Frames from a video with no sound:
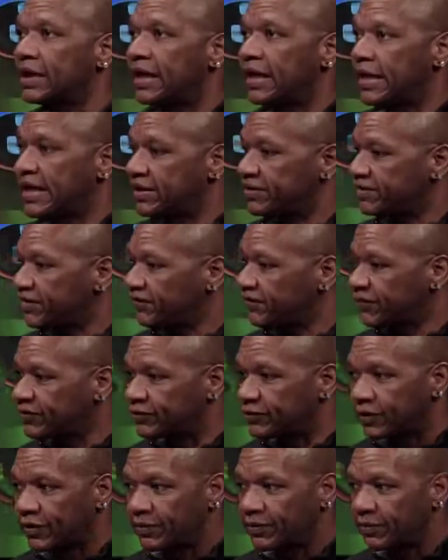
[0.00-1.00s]
HIV
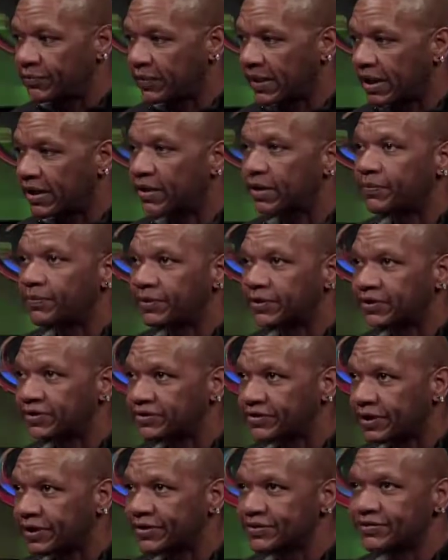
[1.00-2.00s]
is going back up in the
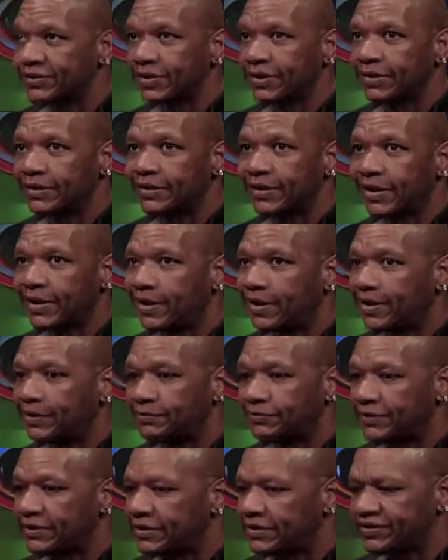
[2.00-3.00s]
charts
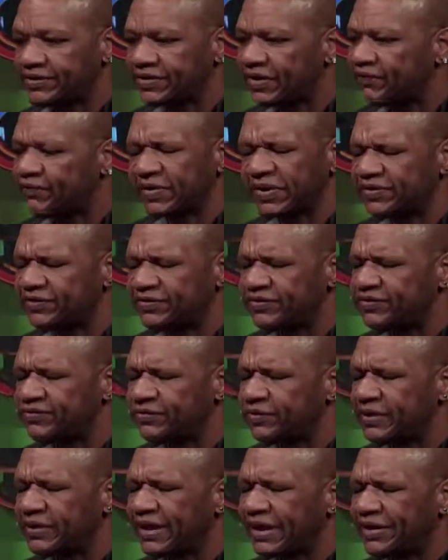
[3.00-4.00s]
in the South Bronx. It's
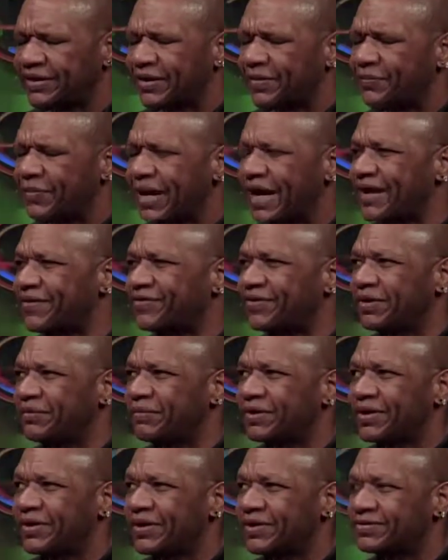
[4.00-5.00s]
really a bad
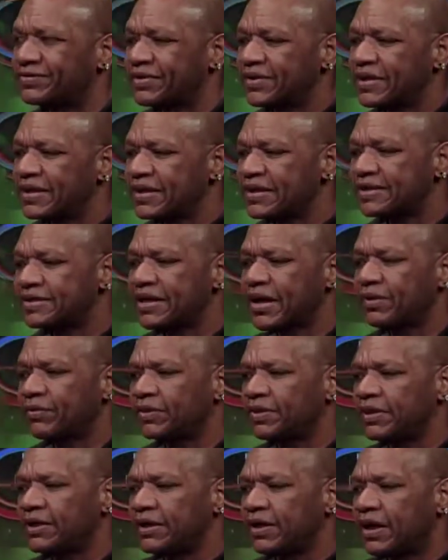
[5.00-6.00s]
thing, because not
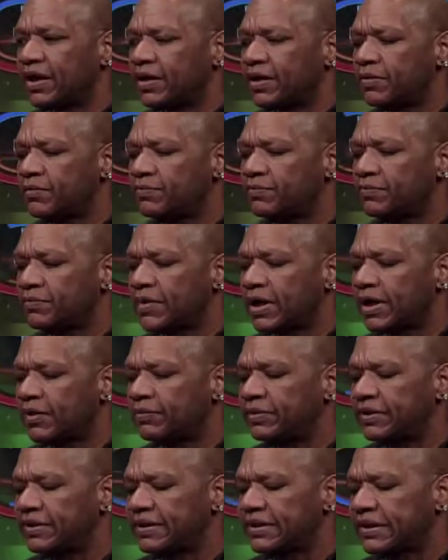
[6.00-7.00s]
only are
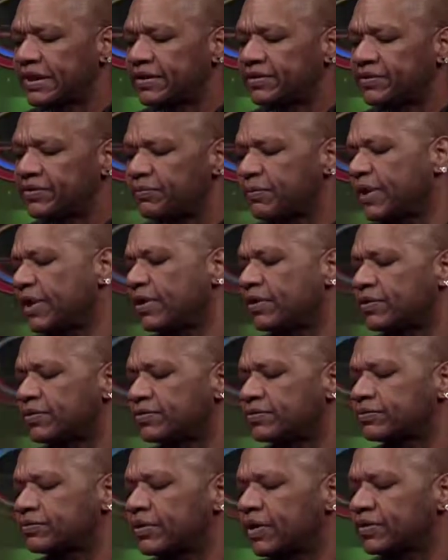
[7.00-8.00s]
we looking at the
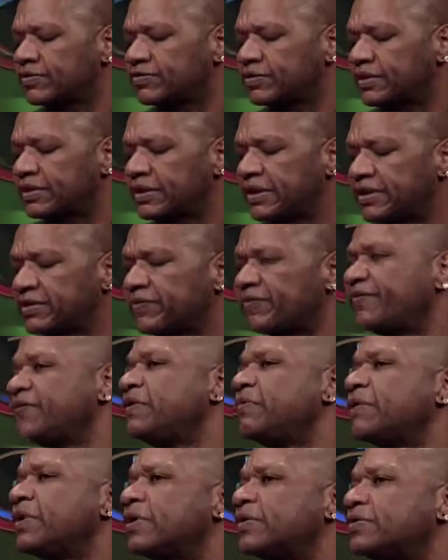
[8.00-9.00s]
males, we're also looking at the
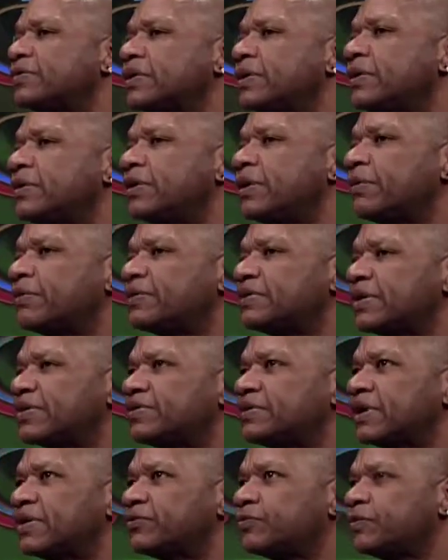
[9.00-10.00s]
females. They were
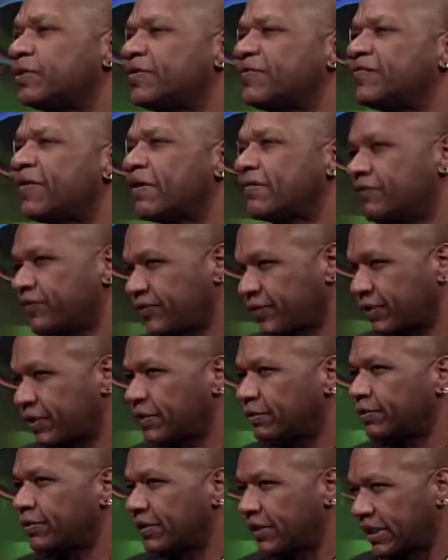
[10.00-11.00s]
testing 25 and
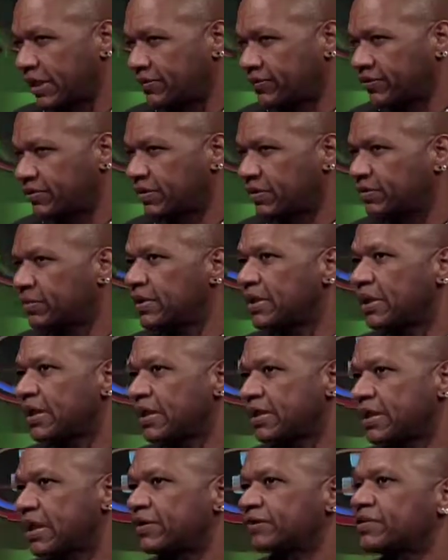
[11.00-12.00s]
30, we were catching them.
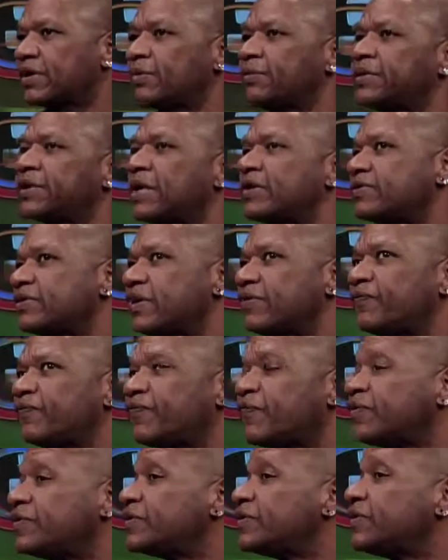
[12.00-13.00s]
Now it's coming down to
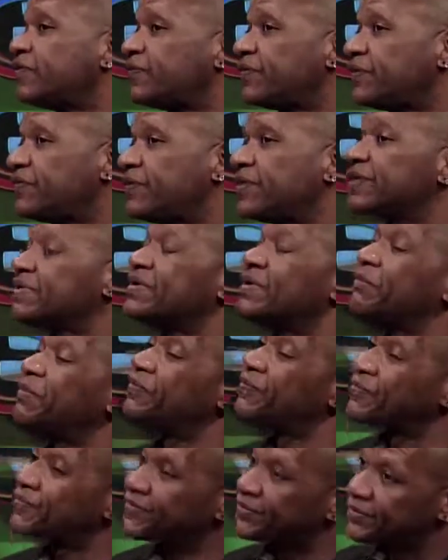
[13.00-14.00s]
14, 15,
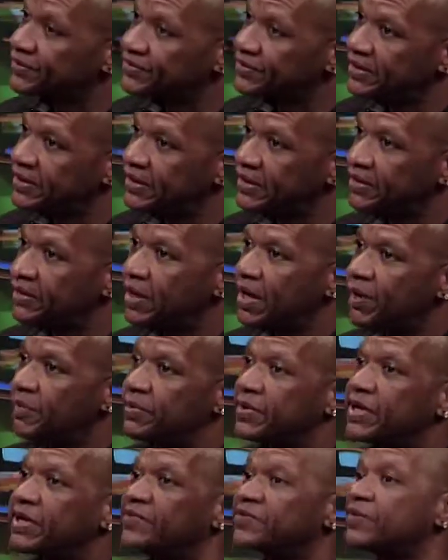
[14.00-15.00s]
some even 13
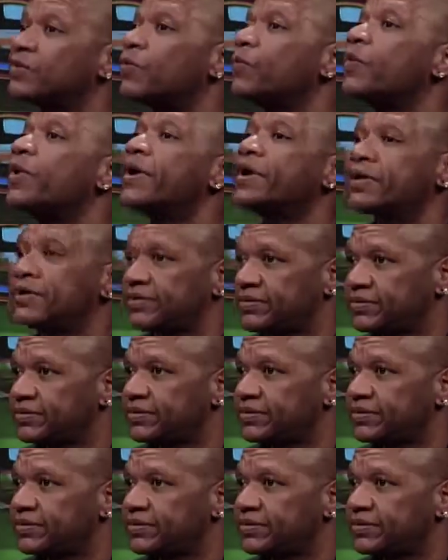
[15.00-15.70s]
because of the awareness.